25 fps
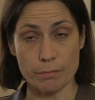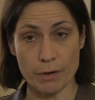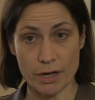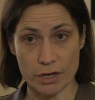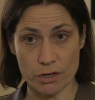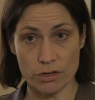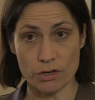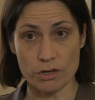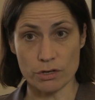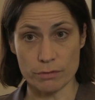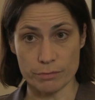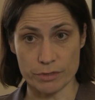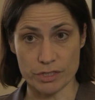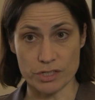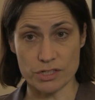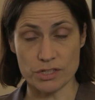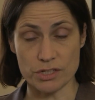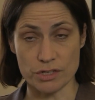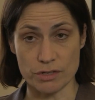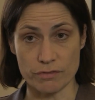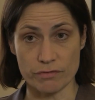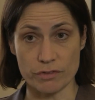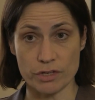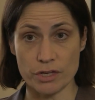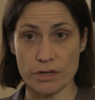back home in the
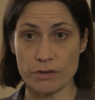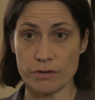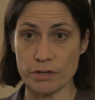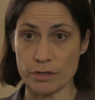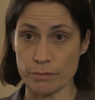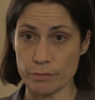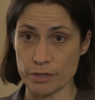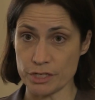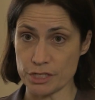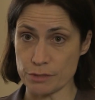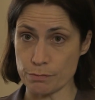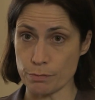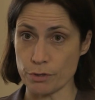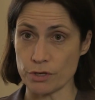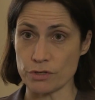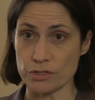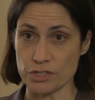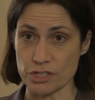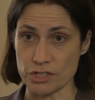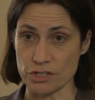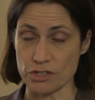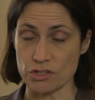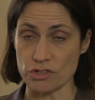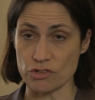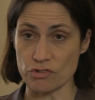Soviet Union when he's
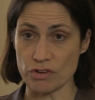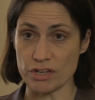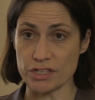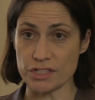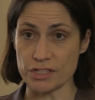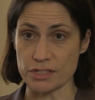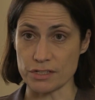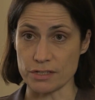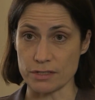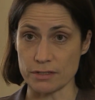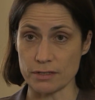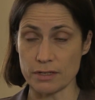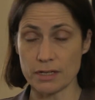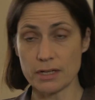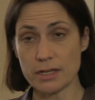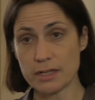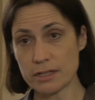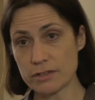posted in Dresden,